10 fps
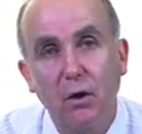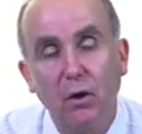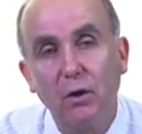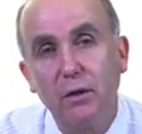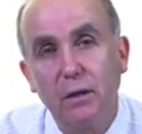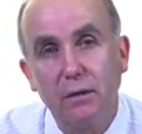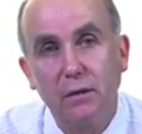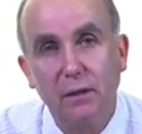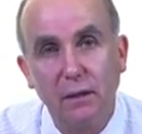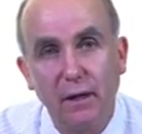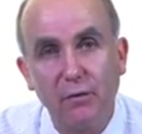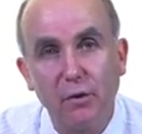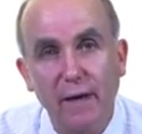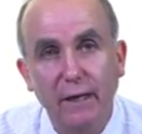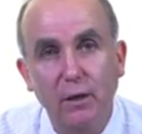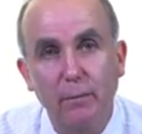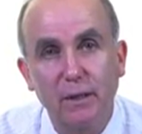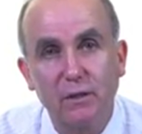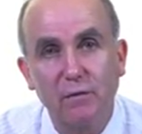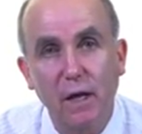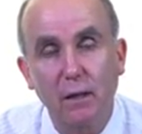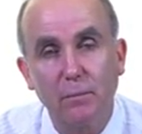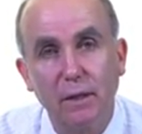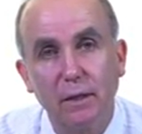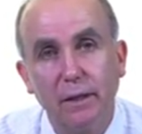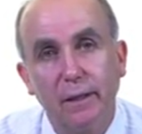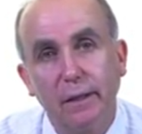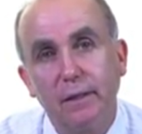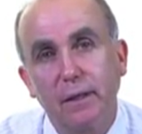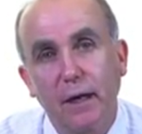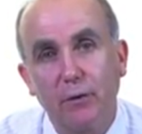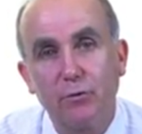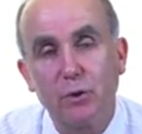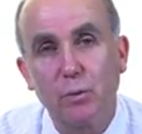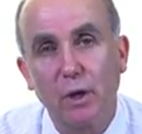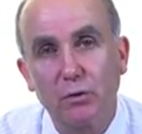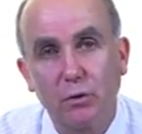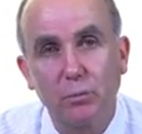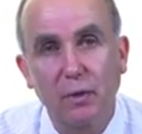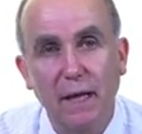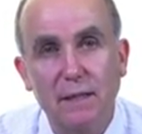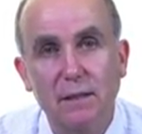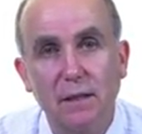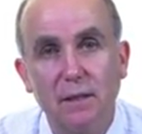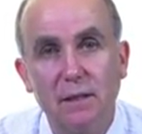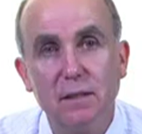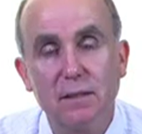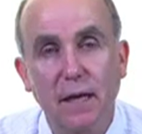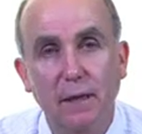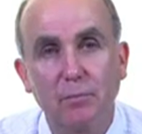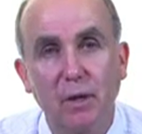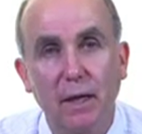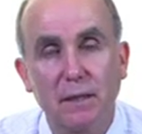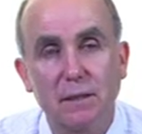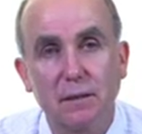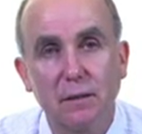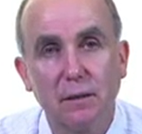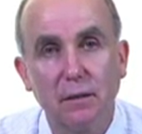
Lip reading: on the level of economic development in the countries where it took place and didn't take place.